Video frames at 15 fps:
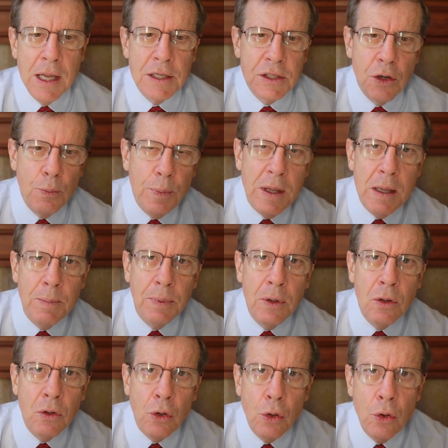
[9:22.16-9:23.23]
So
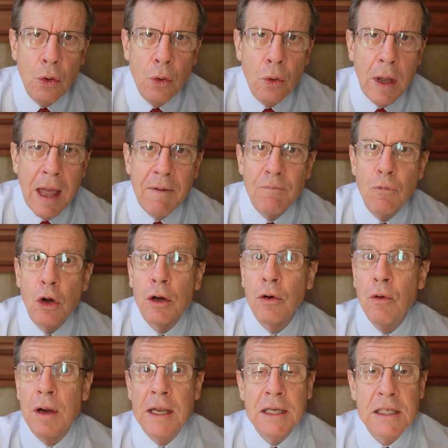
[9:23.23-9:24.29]
people who have more
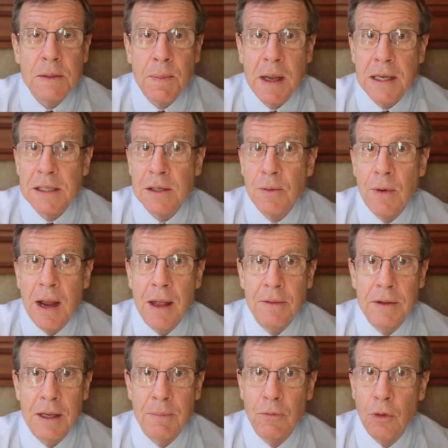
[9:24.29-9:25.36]
green space
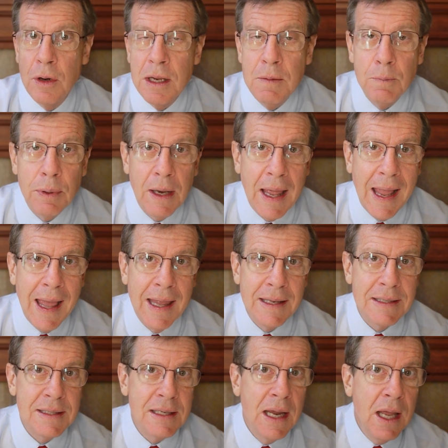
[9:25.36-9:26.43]
around them, green
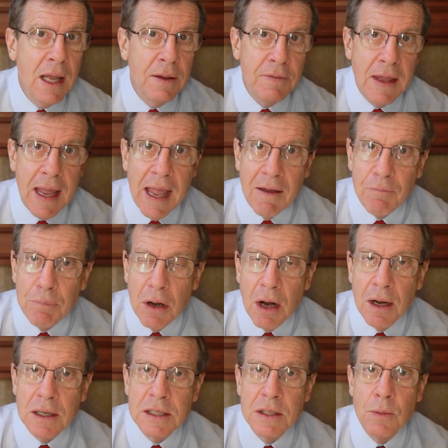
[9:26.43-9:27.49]
plants, they have
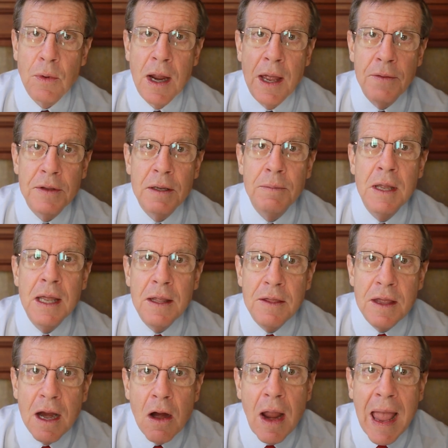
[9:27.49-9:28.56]
parks around them,
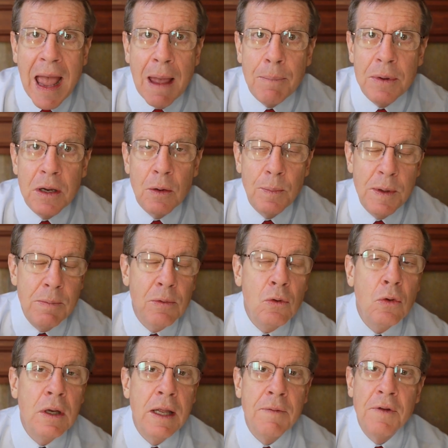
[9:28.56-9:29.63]
they're happier. People
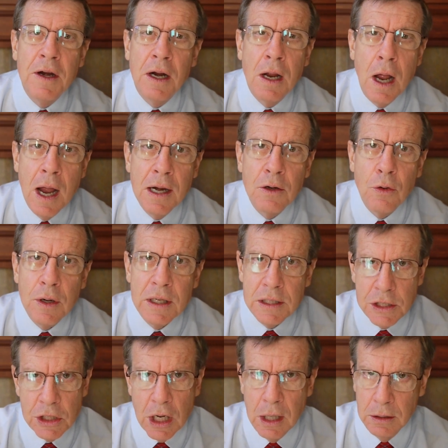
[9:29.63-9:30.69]
who live in a concrete
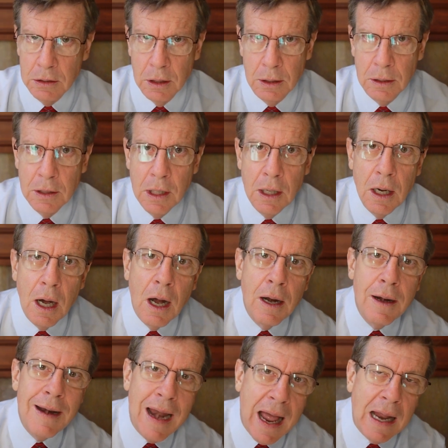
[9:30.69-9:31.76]
jungle
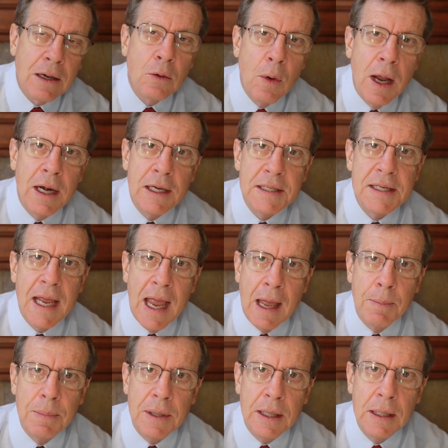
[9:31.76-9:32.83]
are not quite as
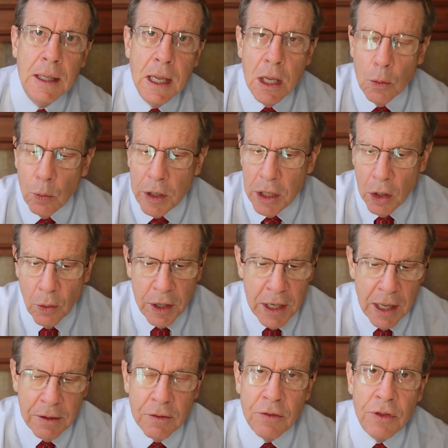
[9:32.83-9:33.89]
happy. We know
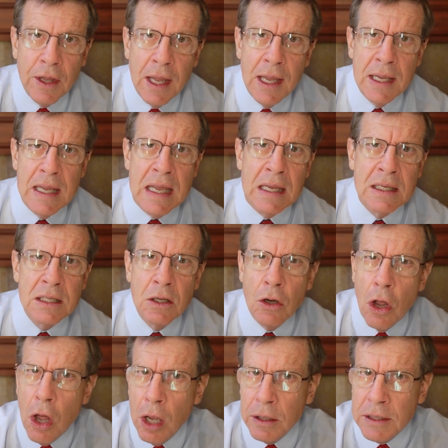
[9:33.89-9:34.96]
another thing is
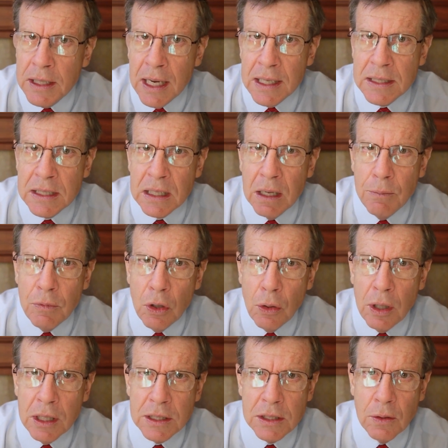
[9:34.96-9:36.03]
long, dense
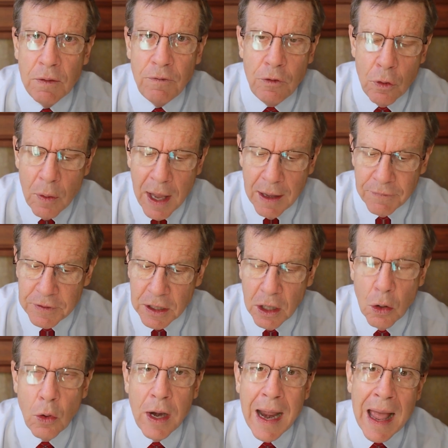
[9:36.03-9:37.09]
commuting. So if you have to
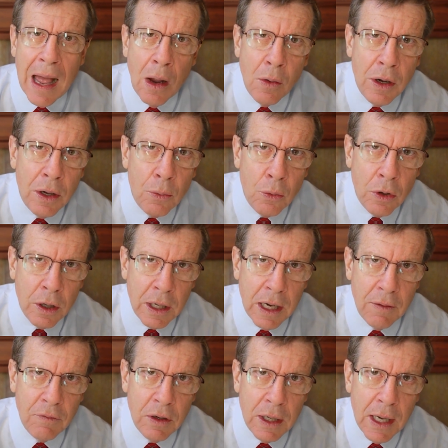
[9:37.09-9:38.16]
go an hour to work
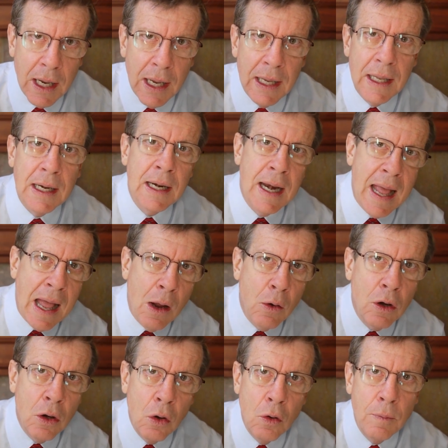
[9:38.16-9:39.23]
every day and an
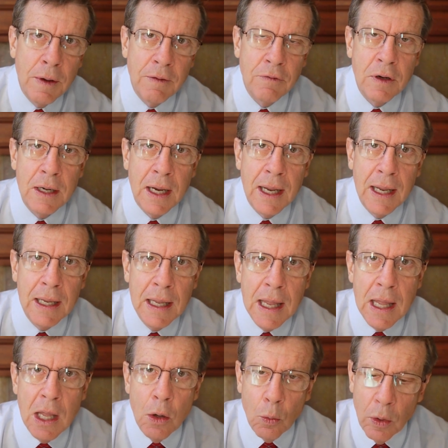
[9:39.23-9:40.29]
hour home every day,
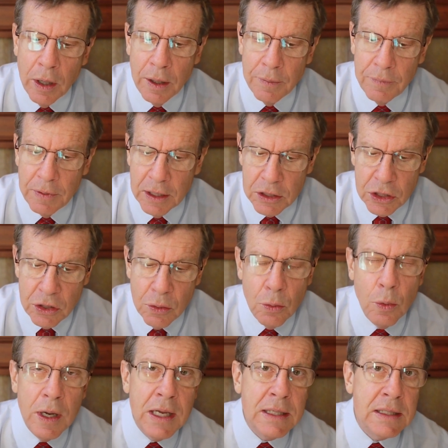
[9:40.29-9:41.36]
well, there's two
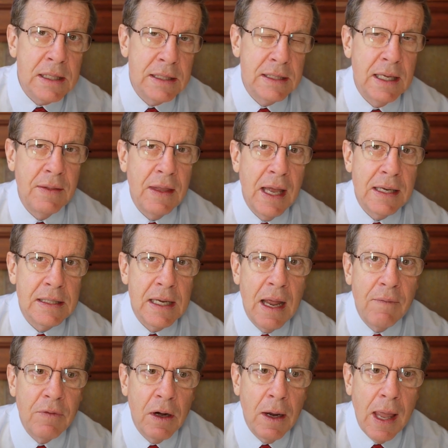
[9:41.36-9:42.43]
reasons that that's
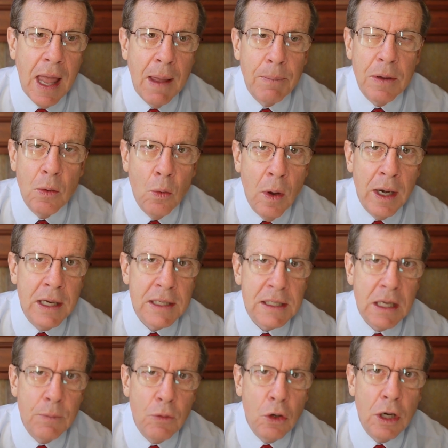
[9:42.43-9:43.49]
not very happy. One is
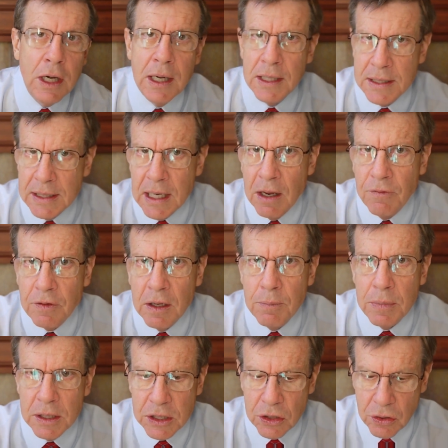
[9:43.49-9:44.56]
commuting itself can
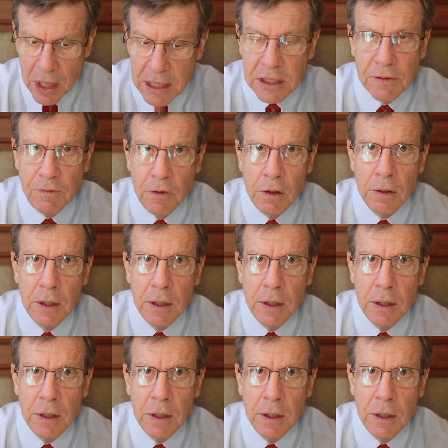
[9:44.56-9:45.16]
be stressful.